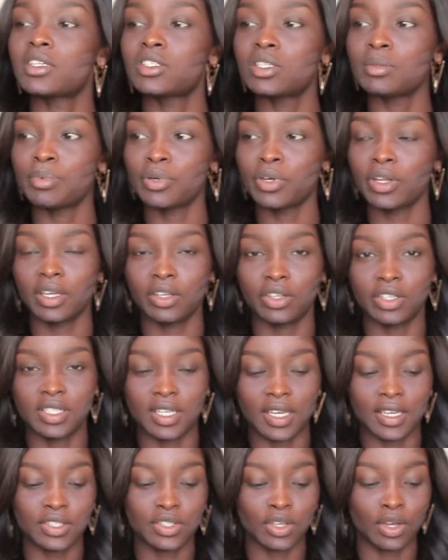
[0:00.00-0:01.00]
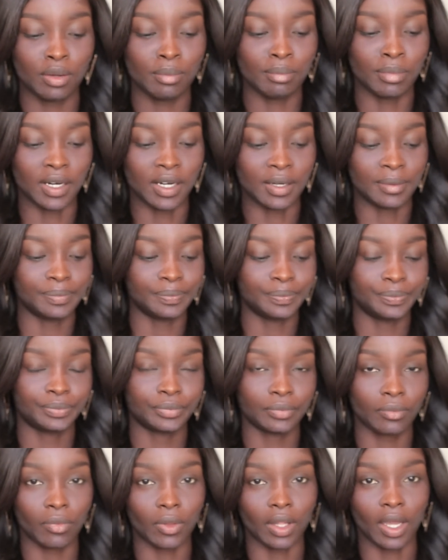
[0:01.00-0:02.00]
says to put it in your T-zone, but
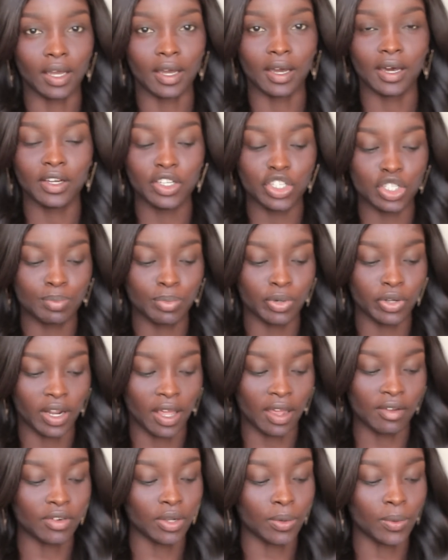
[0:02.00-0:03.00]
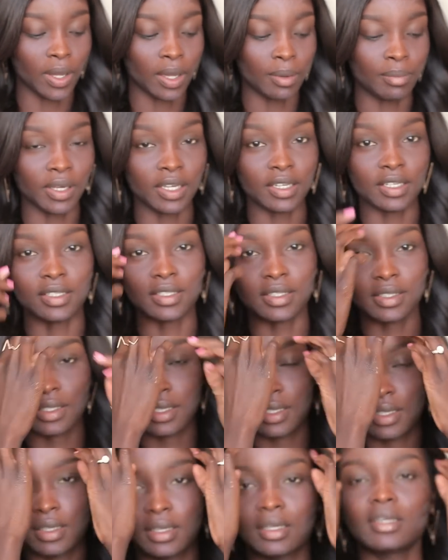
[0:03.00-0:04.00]
I kind of just put it everywhere because
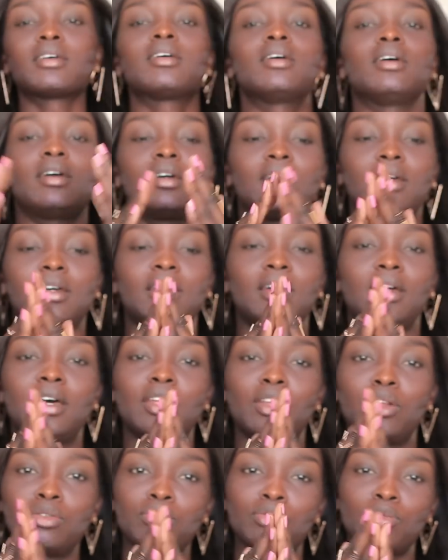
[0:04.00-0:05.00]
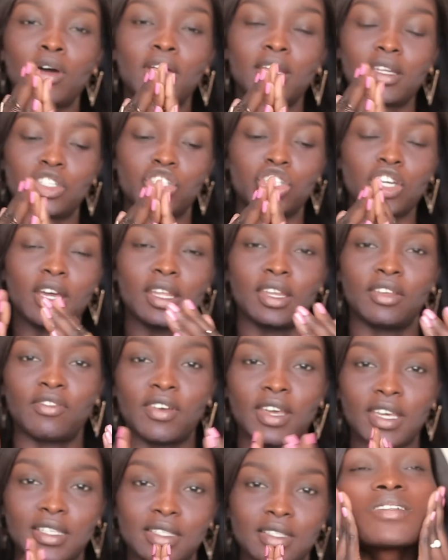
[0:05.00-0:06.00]
I don't want a shiny
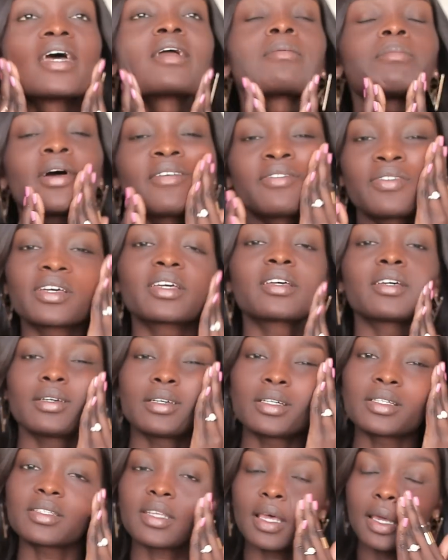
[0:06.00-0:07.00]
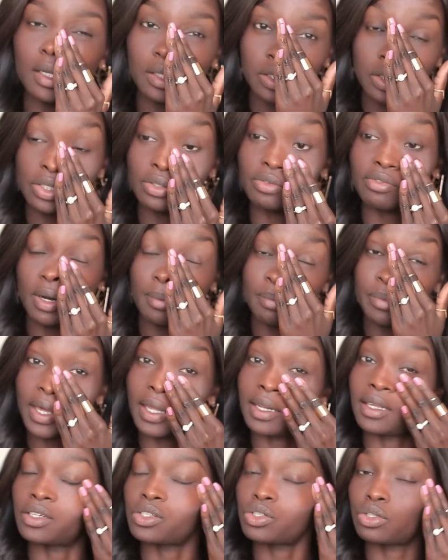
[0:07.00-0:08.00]
face. Take my fingers and rub
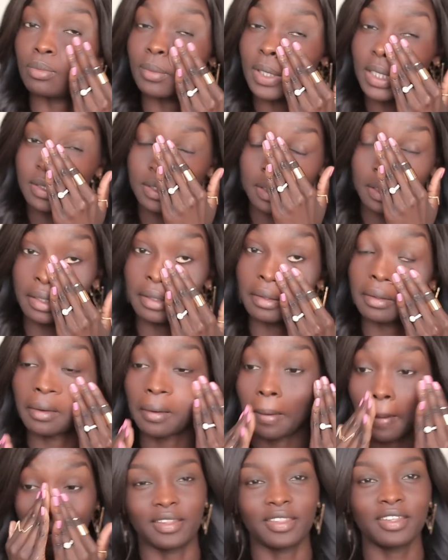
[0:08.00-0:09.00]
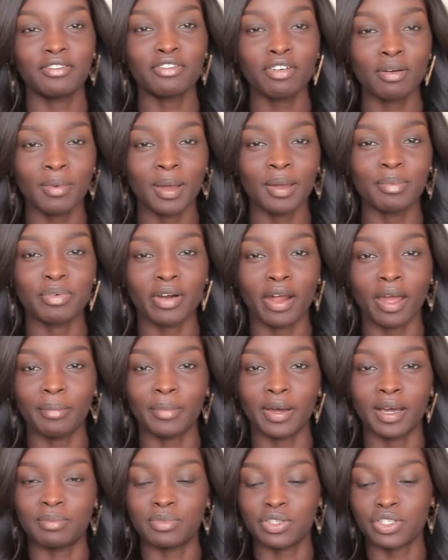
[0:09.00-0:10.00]
that into my skin. And then for my
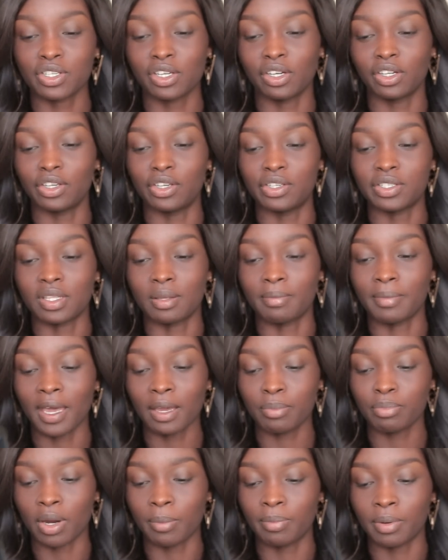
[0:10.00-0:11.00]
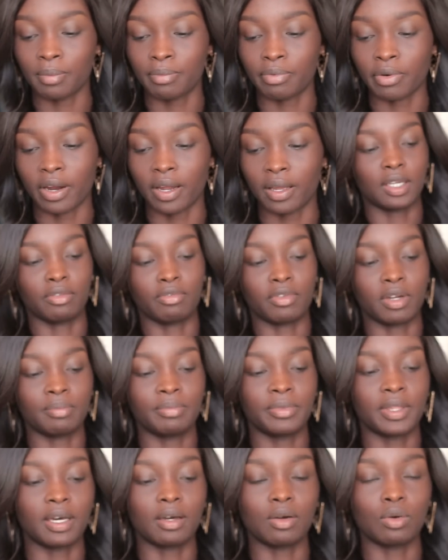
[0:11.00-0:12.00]
primer, I'm just going to use the MAC Prep and Prime and
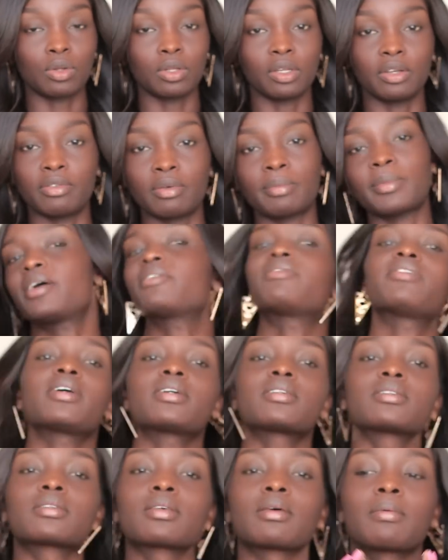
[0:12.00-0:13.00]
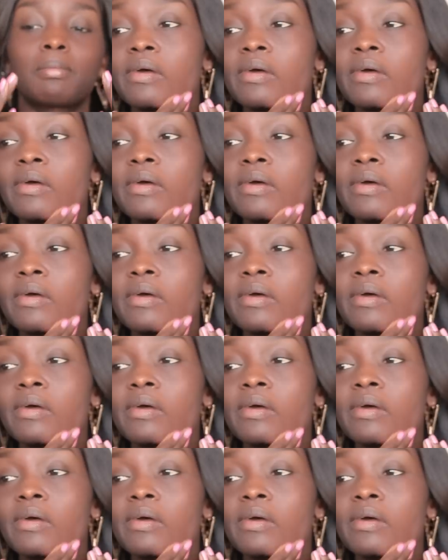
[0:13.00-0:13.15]
rub that all over my face.